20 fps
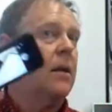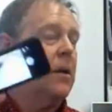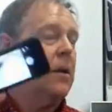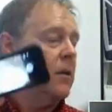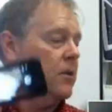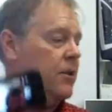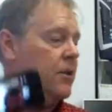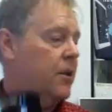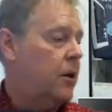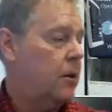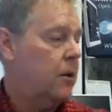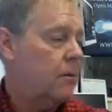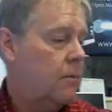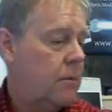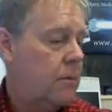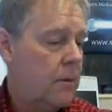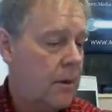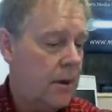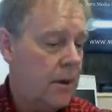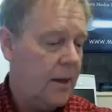so
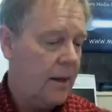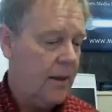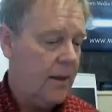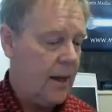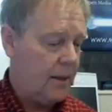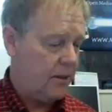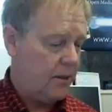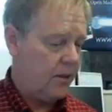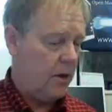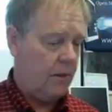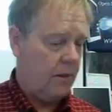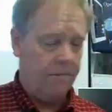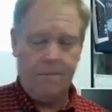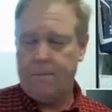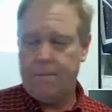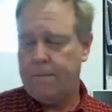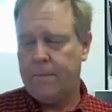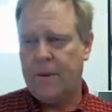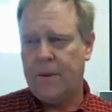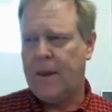that's all.
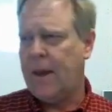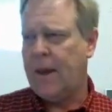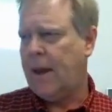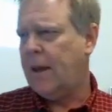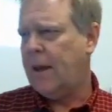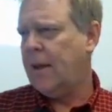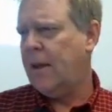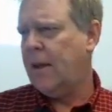Okay.